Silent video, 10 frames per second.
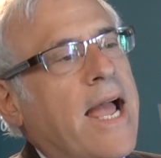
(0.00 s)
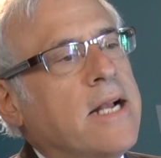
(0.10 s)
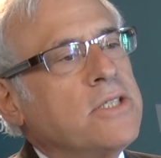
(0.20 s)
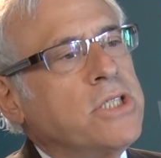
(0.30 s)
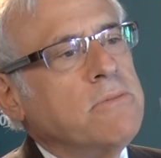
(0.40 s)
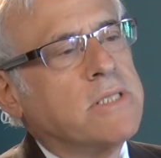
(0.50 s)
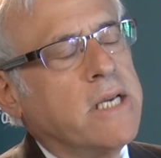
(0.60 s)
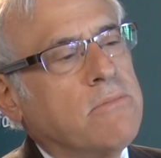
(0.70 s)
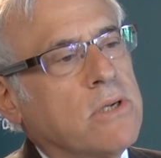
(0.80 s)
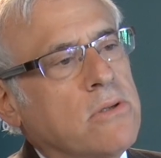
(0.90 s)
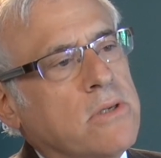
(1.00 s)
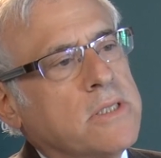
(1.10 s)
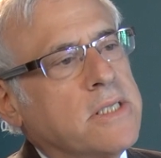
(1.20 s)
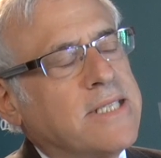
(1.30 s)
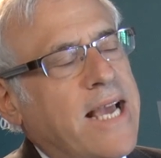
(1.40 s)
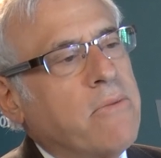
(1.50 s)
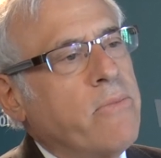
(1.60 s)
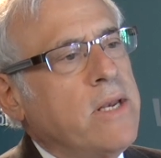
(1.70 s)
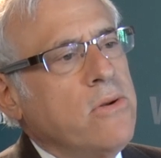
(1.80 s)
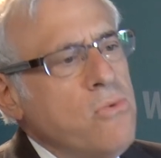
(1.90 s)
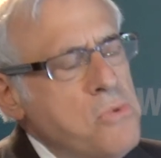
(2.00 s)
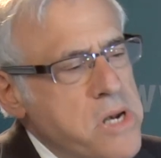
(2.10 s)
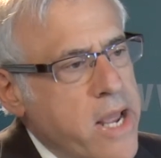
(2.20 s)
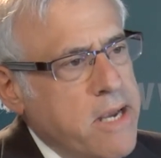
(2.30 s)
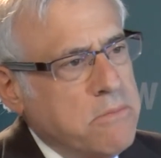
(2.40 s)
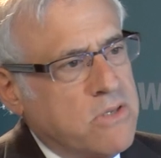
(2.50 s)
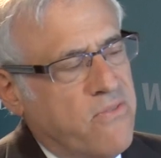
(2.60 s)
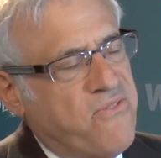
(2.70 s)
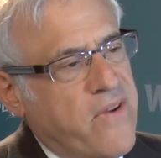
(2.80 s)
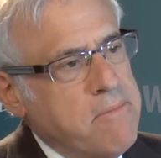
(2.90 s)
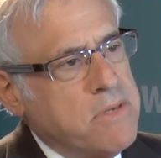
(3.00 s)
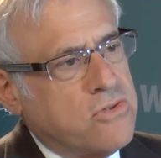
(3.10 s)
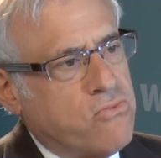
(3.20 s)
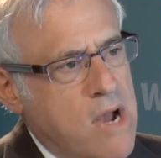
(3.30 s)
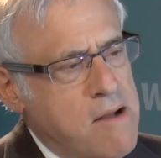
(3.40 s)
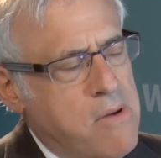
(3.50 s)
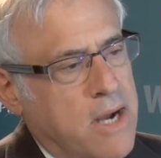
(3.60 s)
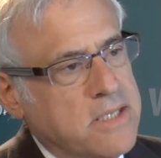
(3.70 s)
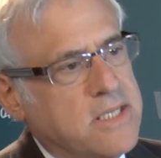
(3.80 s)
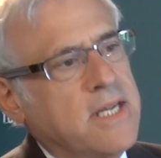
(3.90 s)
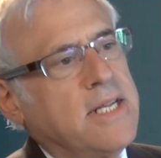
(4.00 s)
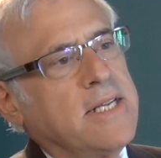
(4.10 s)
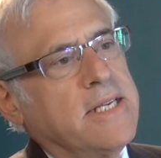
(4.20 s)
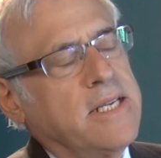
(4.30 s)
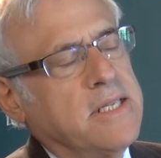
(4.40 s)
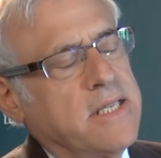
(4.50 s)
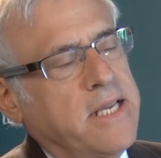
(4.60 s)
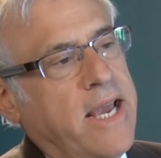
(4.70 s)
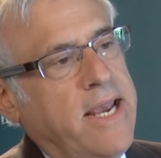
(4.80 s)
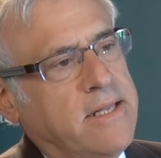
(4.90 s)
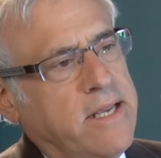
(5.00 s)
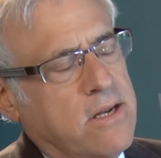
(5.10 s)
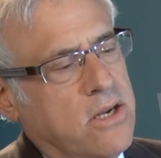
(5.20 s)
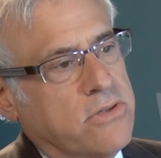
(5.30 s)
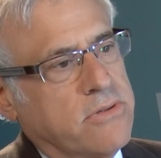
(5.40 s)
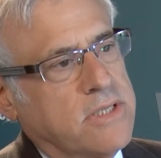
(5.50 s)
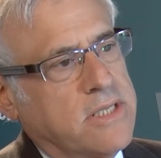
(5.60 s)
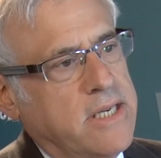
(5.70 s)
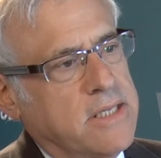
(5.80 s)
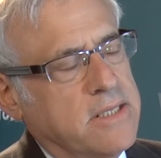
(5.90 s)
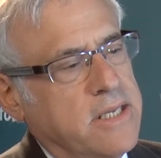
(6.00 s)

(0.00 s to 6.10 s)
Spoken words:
and she was able to look at this. And we knew names of famous rabbis in the 1800s and